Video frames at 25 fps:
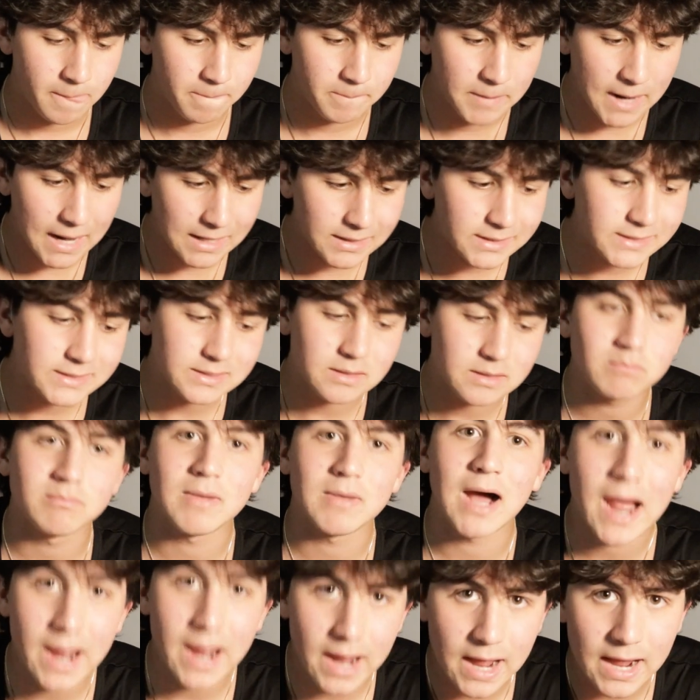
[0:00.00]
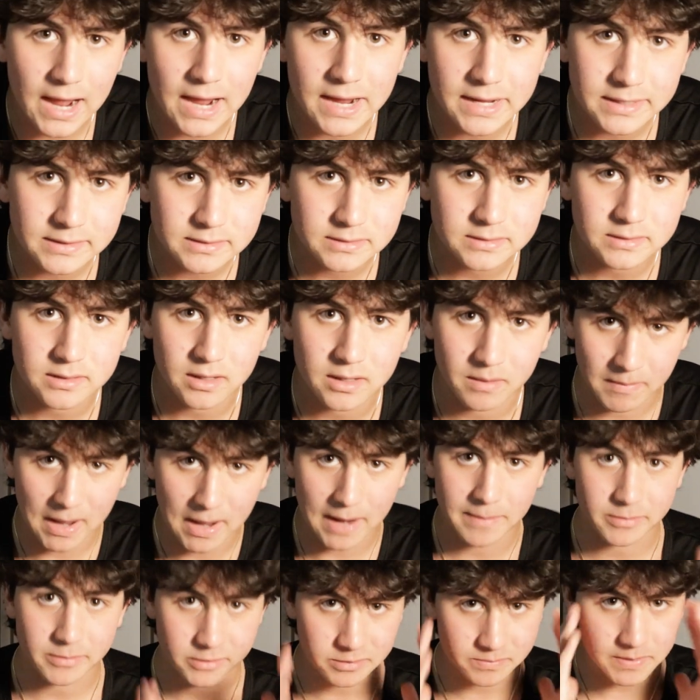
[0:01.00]
But at least in my eyes, in
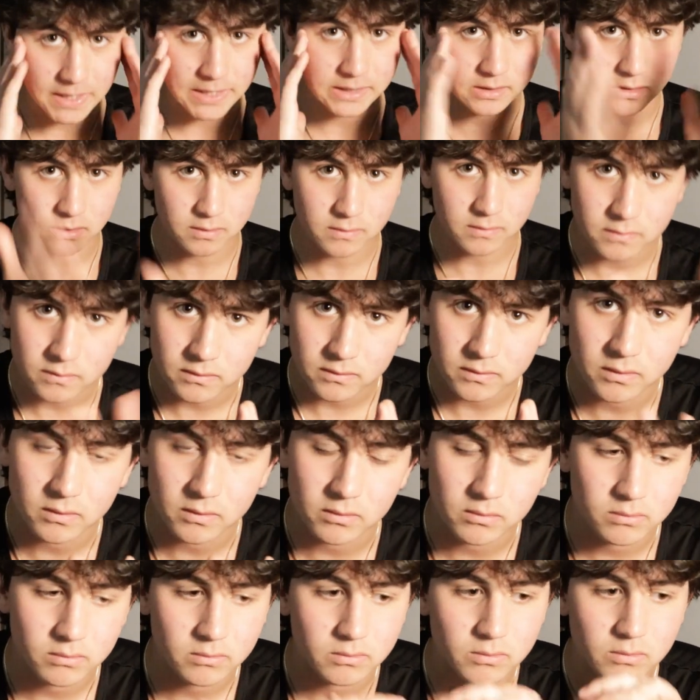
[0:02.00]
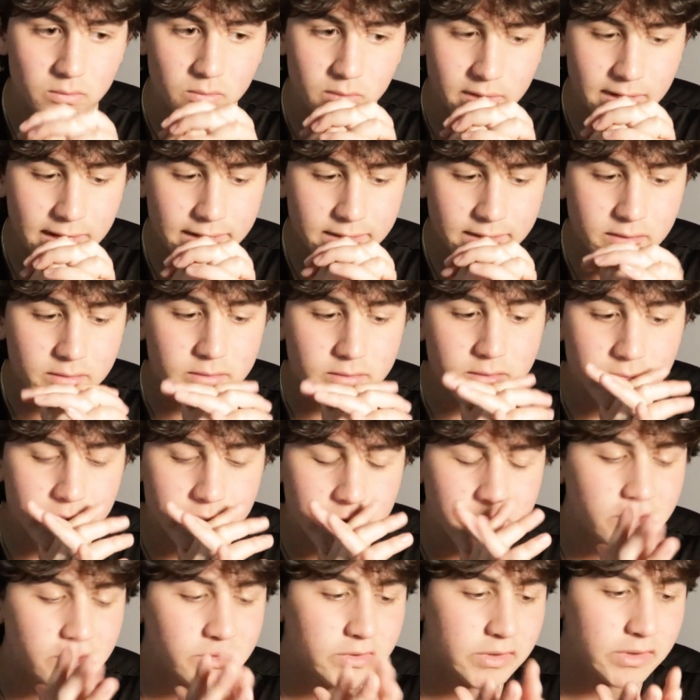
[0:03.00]
my perspective, when I hear the
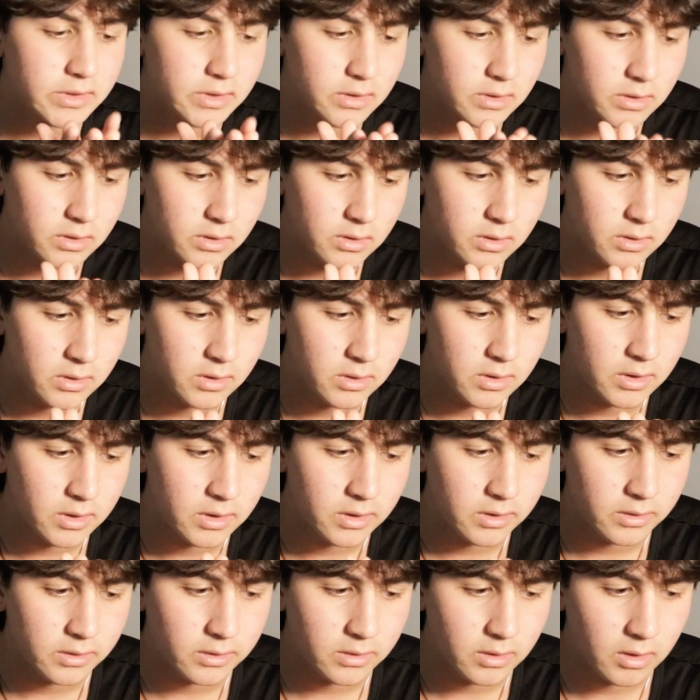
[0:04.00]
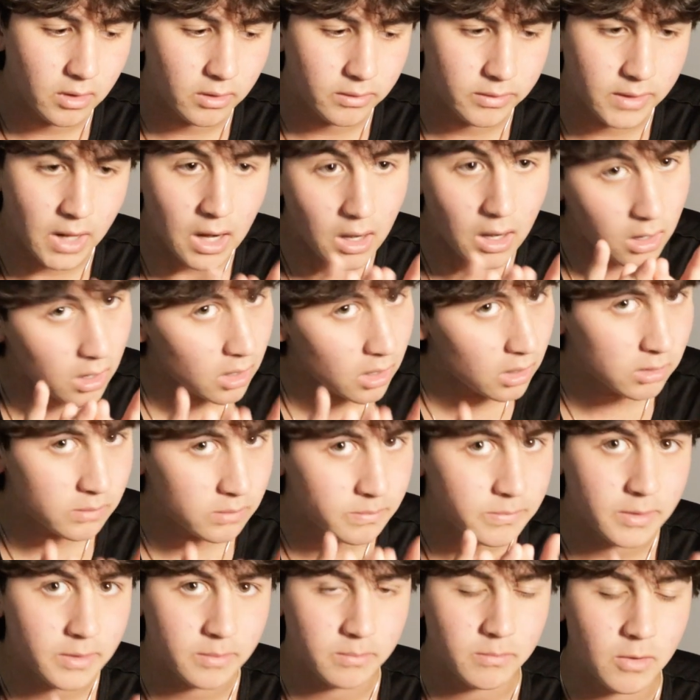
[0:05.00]
music, not
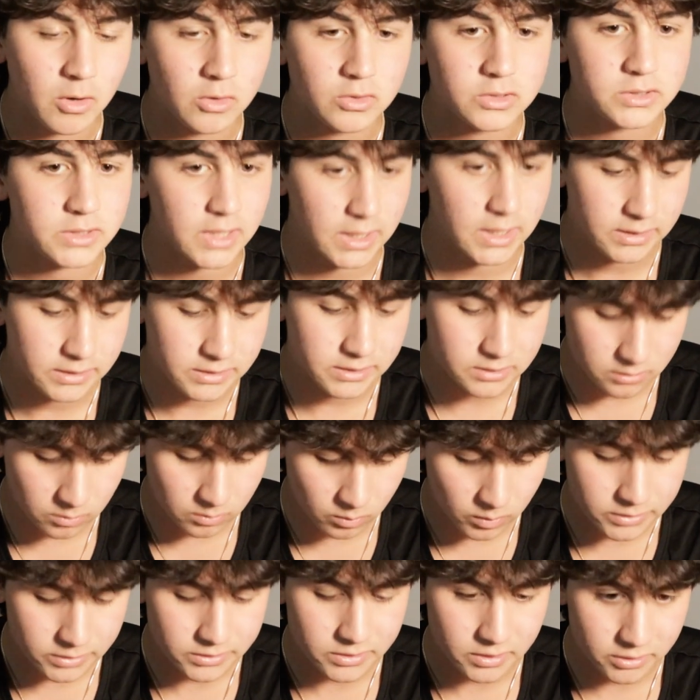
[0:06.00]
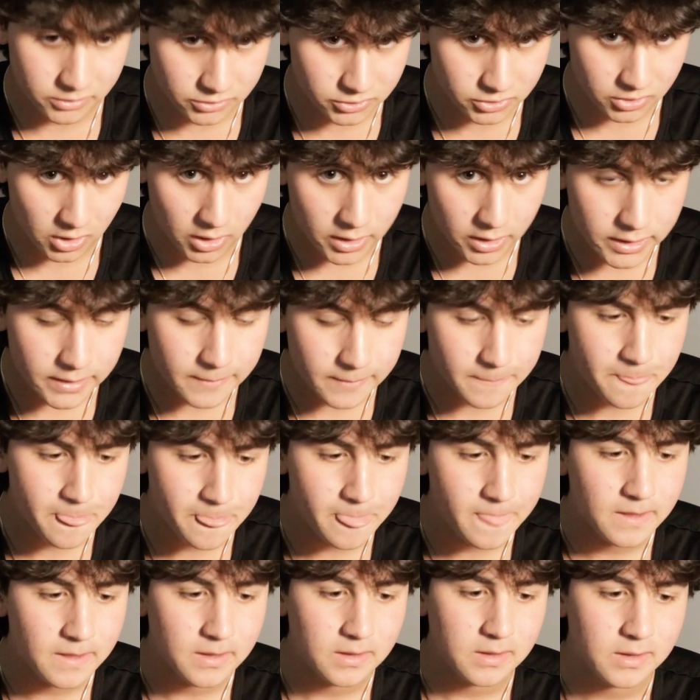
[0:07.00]
all, but most, at least the ones that are starting,
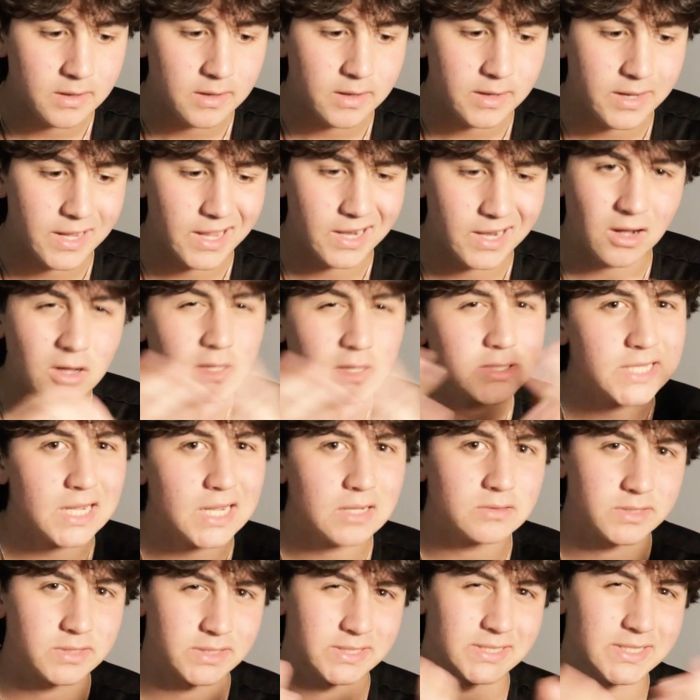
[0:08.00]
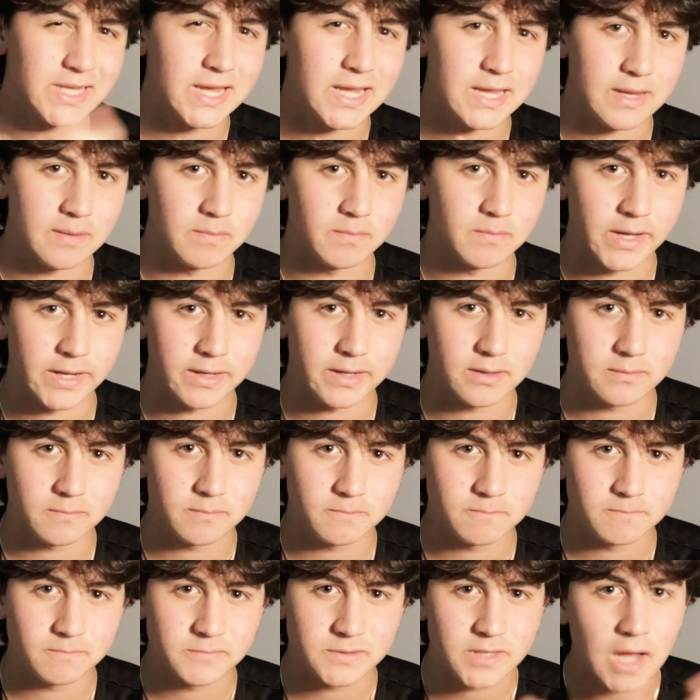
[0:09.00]
it all sounds the same. Like
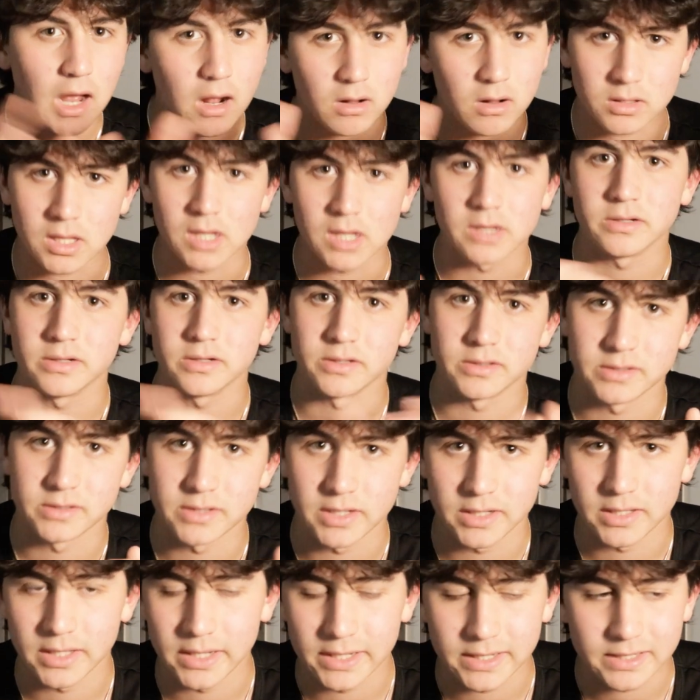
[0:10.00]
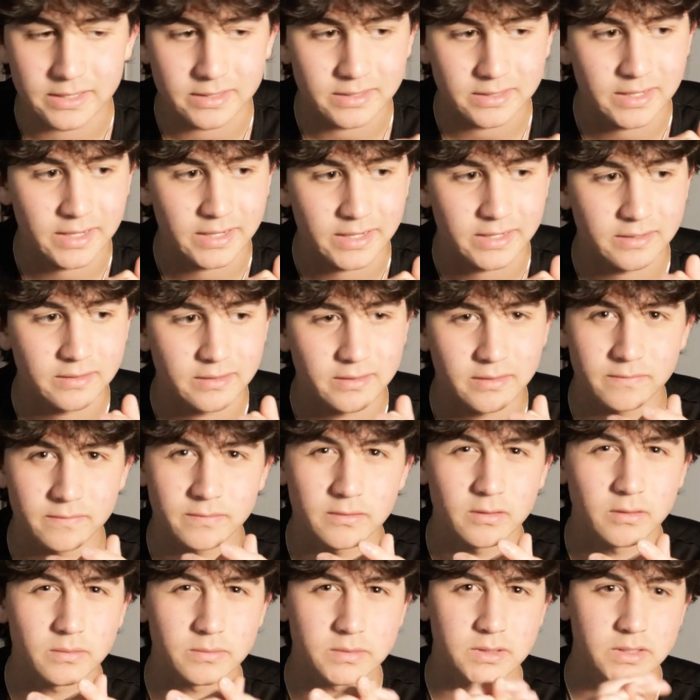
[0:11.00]
SoundCloud, you can say, like
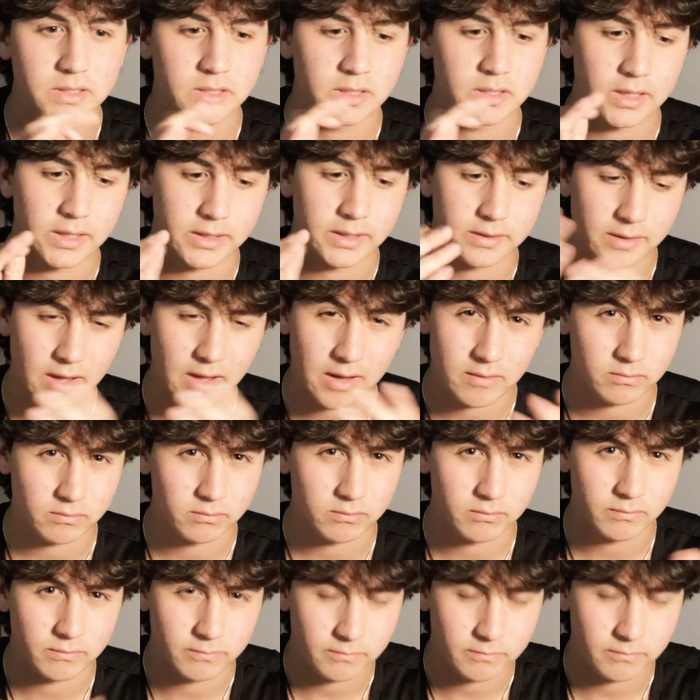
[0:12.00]
if you know what I'm saying, like that.